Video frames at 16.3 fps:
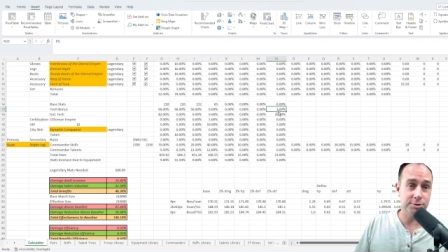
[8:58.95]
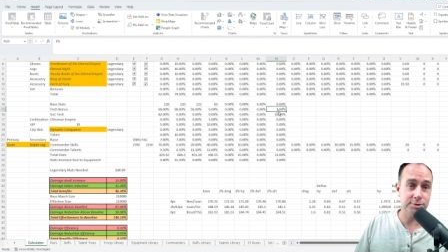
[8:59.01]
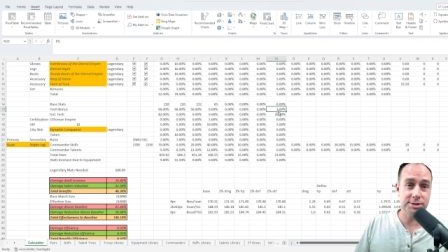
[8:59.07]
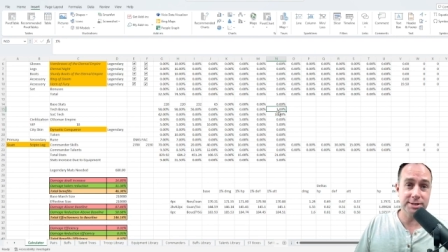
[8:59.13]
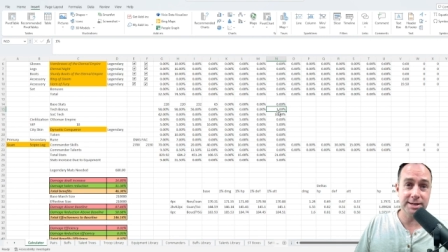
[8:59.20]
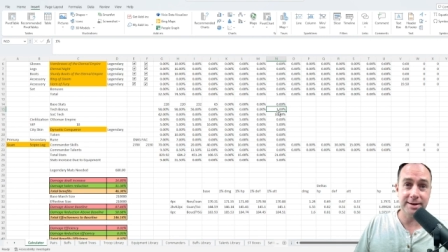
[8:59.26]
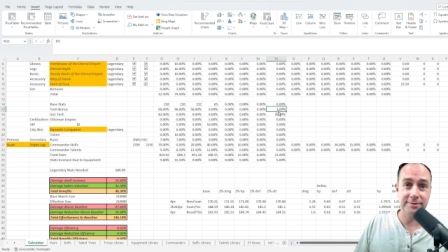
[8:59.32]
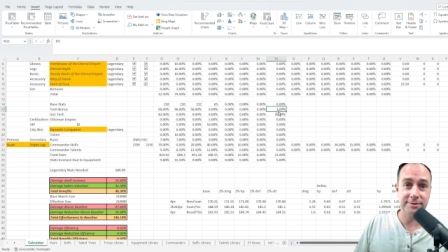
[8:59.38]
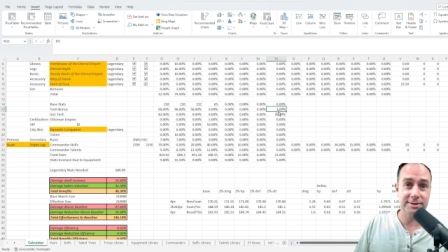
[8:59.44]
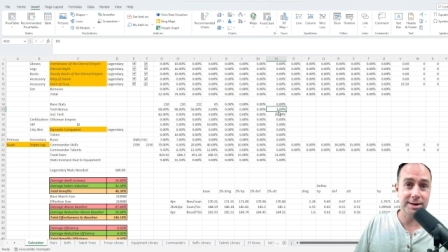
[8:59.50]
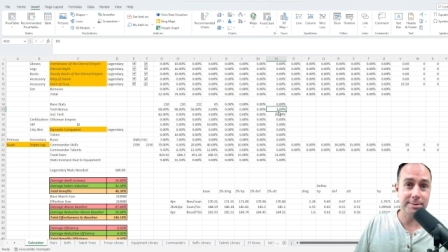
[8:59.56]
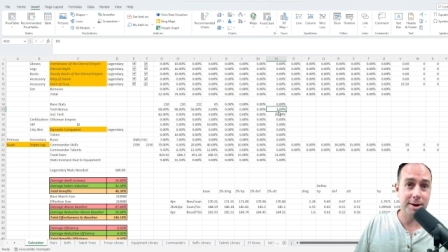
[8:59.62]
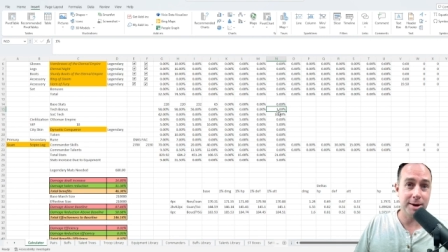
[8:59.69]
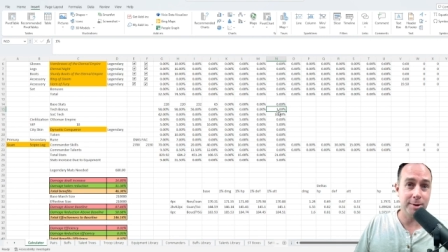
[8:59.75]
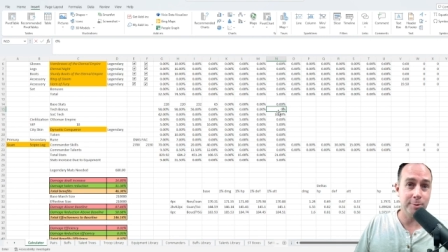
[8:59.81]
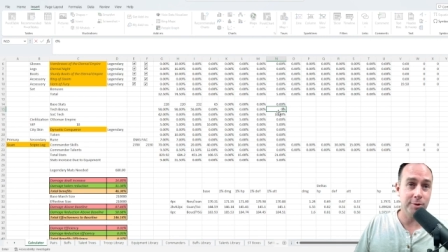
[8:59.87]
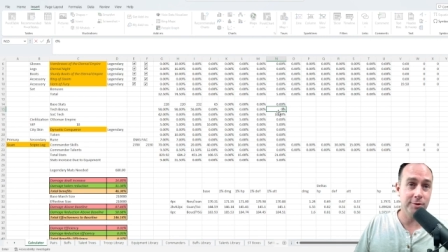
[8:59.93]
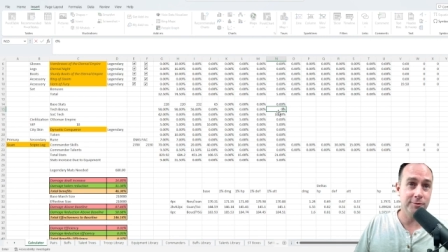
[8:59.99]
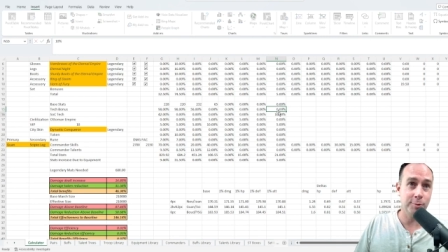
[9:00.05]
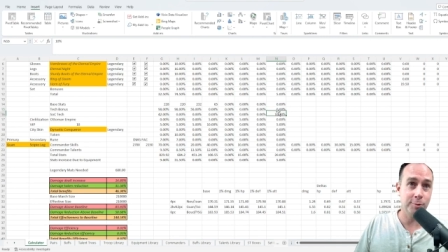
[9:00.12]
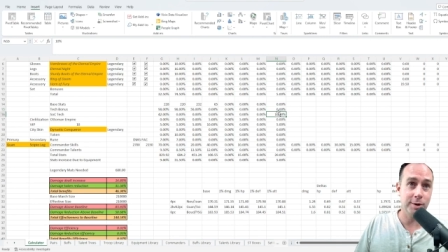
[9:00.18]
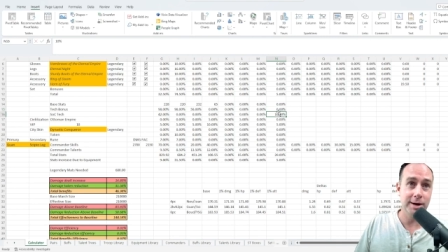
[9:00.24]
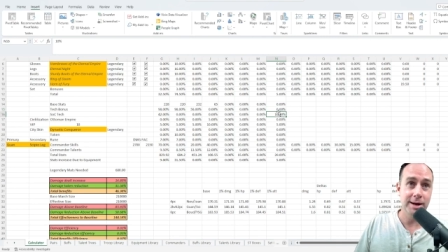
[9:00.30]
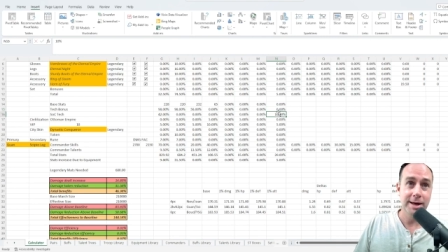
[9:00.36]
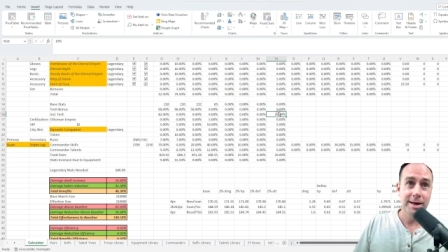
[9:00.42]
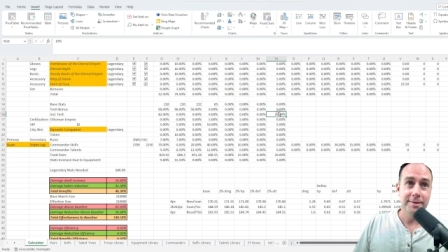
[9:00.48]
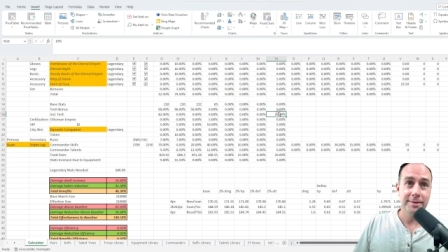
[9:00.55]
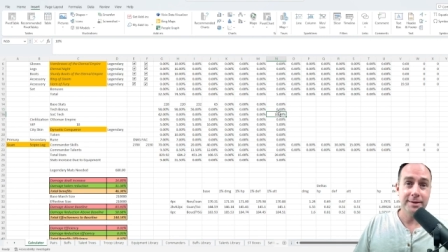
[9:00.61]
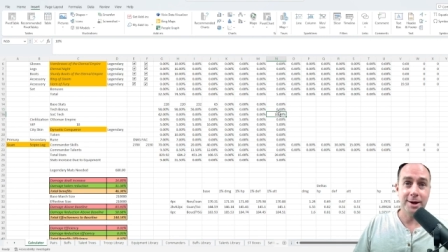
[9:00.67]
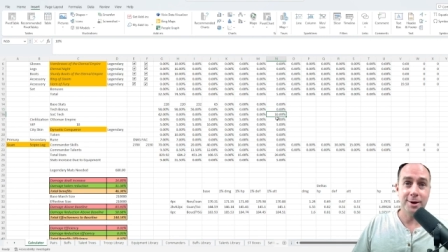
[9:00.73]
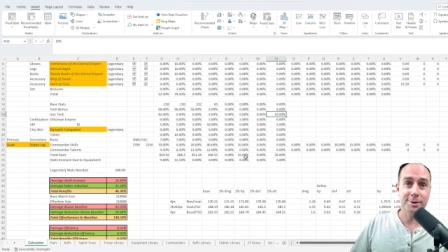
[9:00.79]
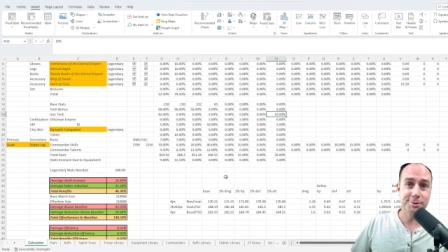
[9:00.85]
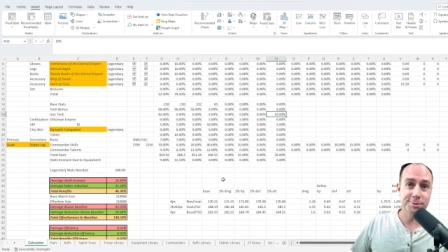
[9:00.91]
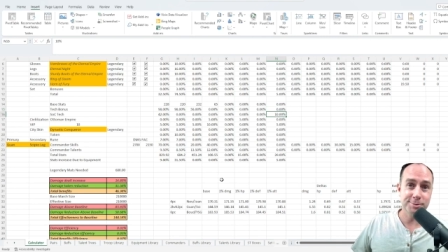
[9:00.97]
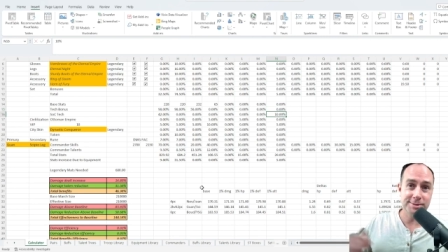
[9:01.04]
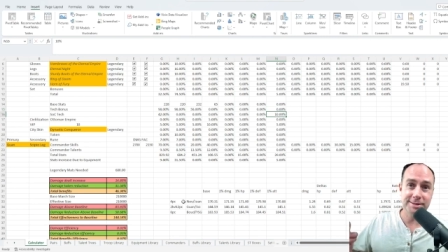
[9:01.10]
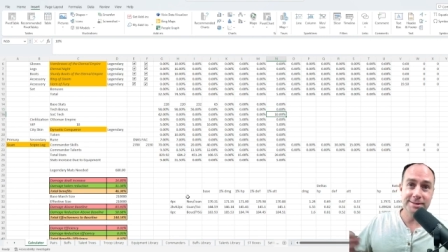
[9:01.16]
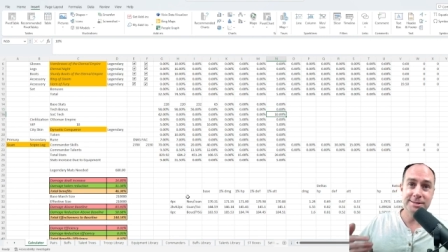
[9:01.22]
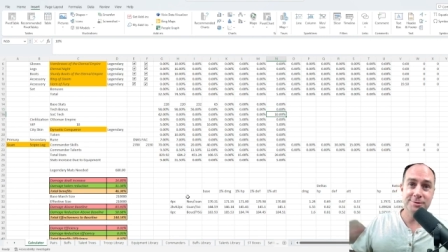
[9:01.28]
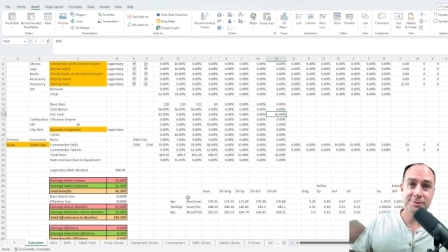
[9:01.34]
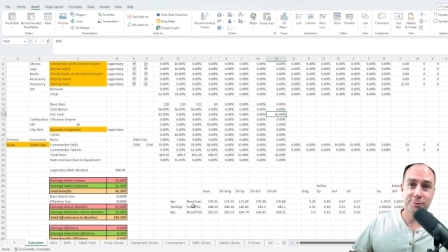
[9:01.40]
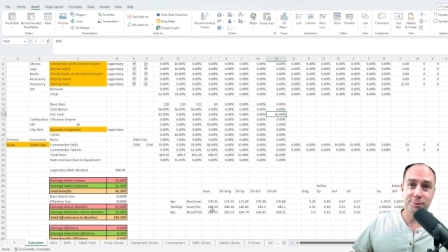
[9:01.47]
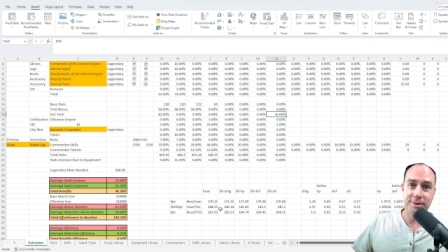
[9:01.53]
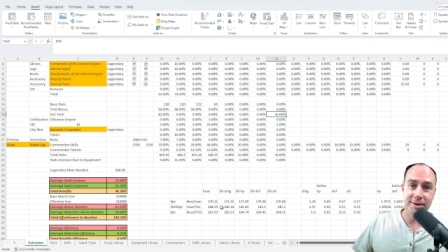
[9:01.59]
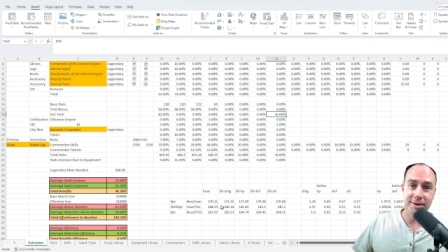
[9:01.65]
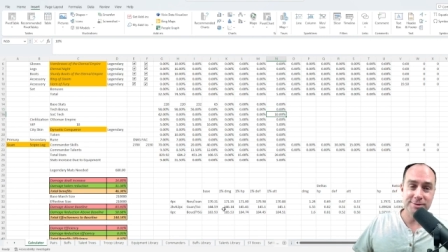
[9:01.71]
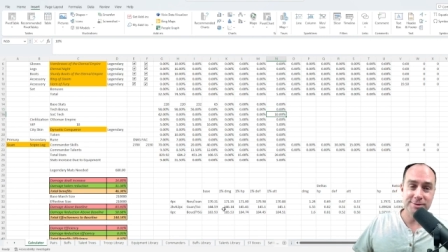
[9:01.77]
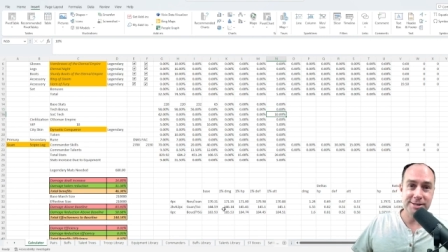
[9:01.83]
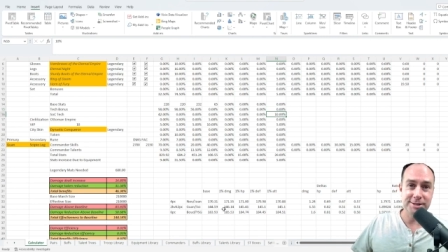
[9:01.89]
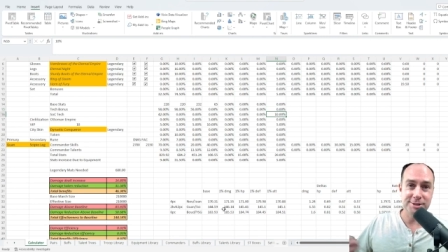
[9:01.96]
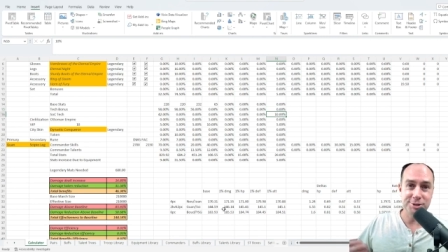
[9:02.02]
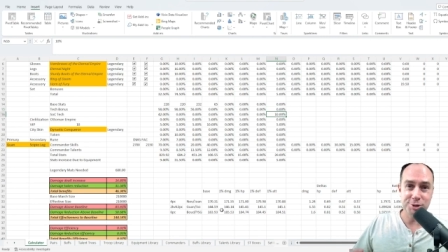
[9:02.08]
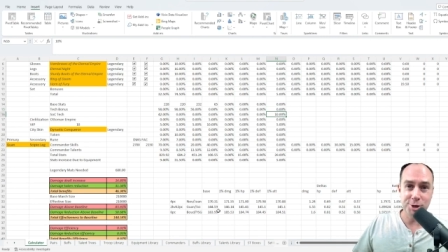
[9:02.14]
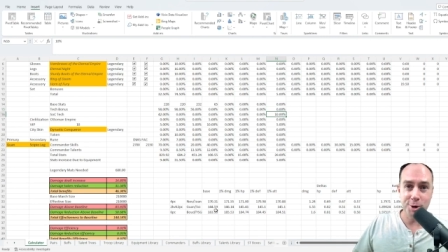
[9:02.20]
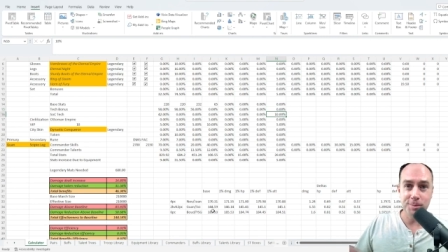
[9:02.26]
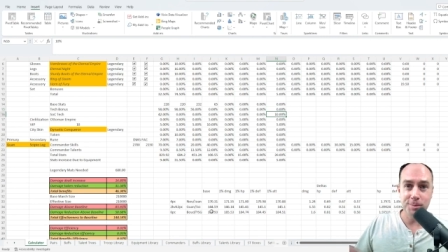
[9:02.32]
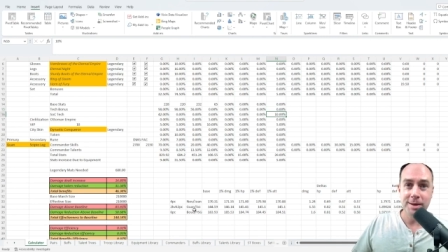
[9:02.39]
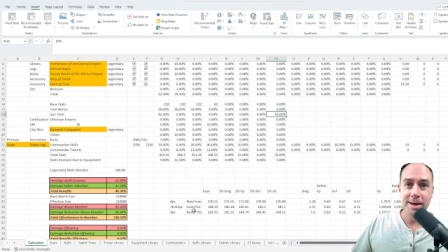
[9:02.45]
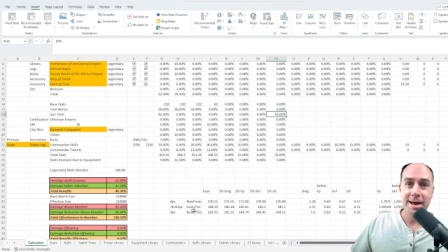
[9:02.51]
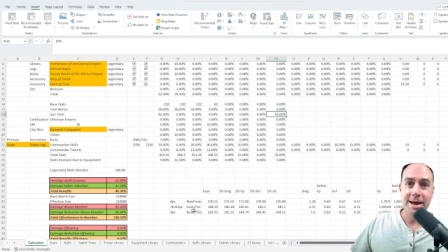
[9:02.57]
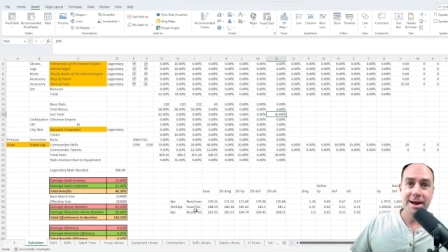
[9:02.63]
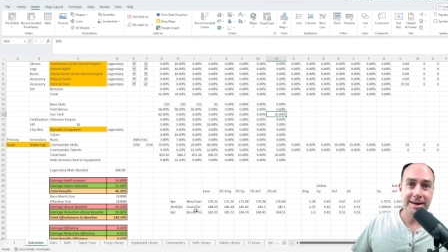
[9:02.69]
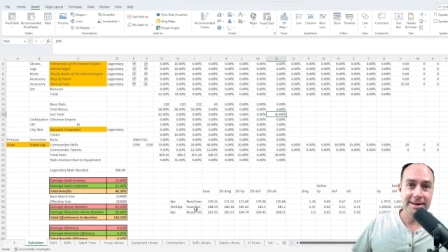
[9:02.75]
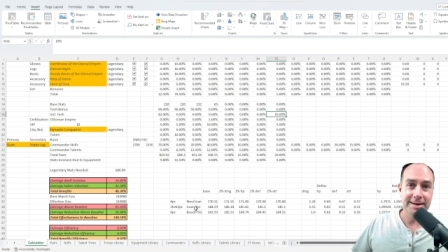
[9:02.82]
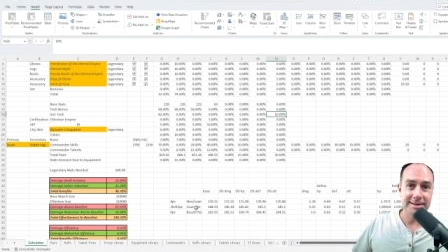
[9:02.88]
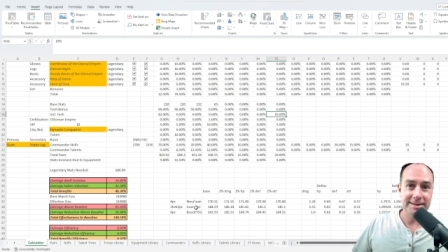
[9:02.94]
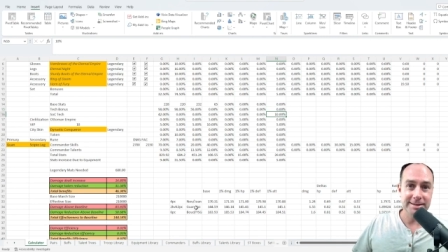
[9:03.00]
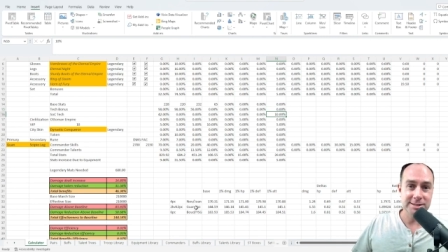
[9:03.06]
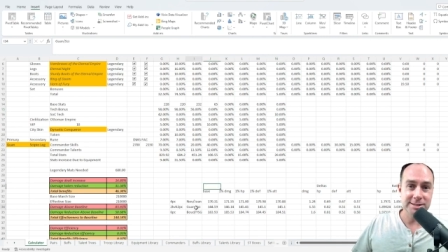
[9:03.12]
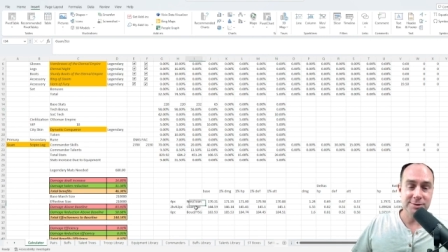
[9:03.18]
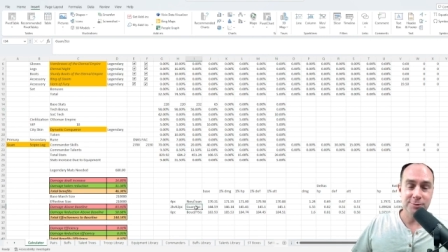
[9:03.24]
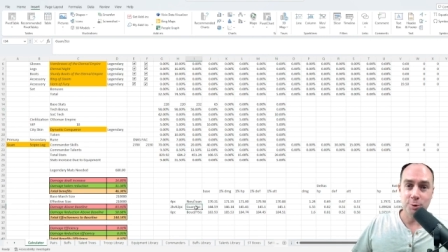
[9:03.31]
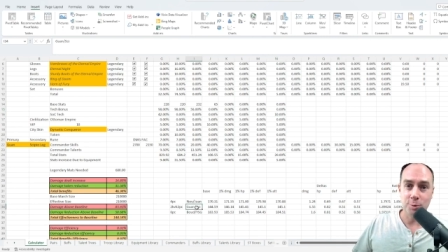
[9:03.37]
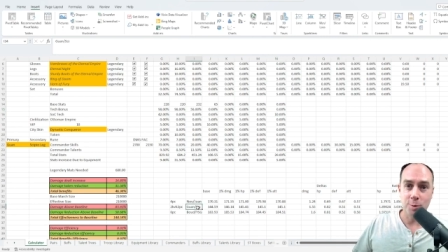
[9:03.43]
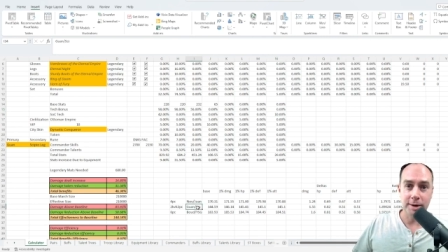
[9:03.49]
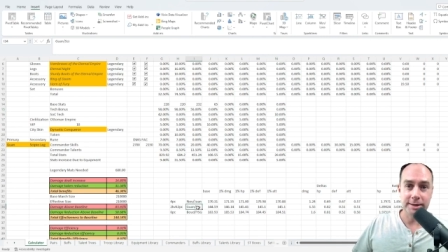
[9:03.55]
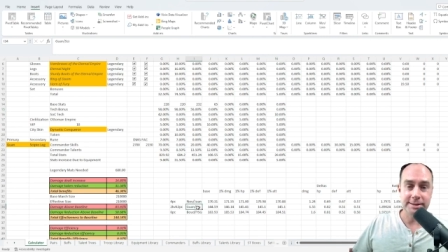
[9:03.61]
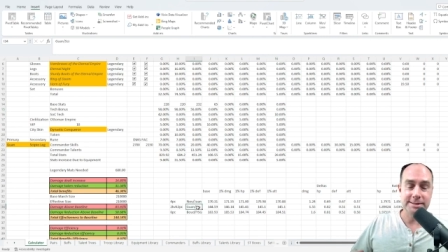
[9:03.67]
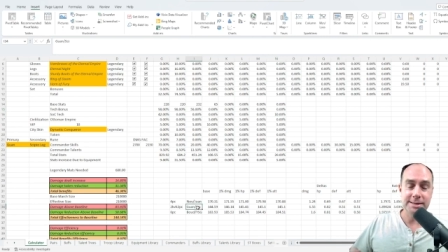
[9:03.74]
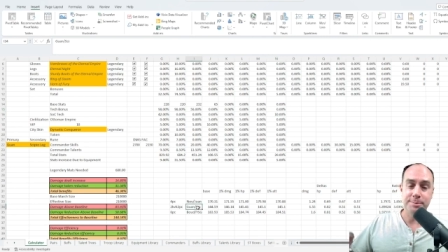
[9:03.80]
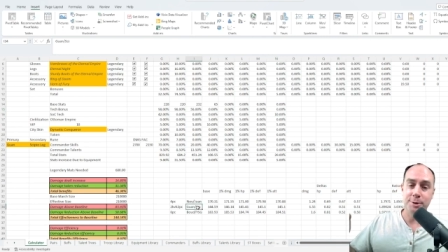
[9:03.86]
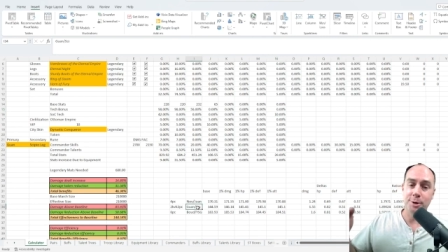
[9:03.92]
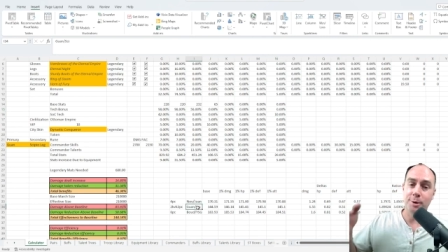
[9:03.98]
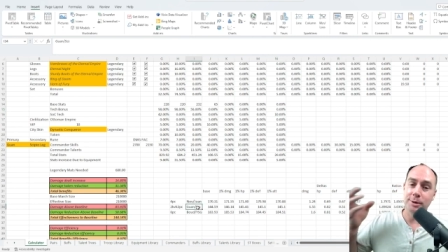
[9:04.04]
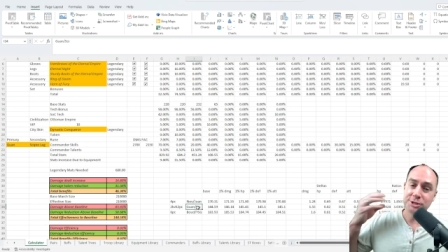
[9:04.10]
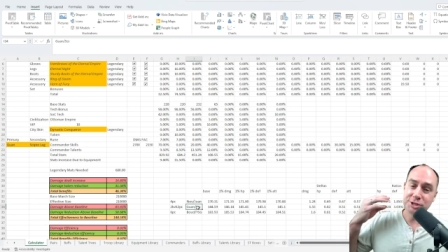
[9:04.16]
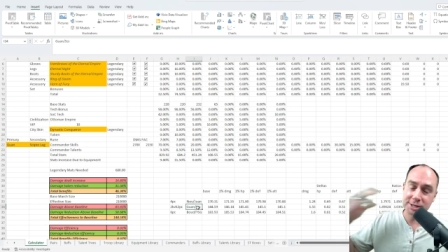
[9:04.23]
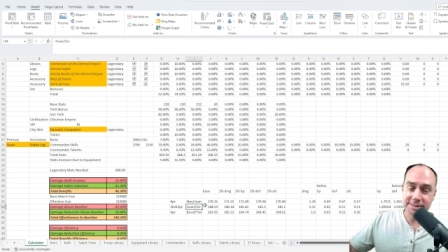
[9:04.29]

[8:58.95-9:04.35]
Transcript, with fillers: You're just going to have to take my word for it that I also did this for Nevsky and Joan, and I did this for Guan and Scipio. I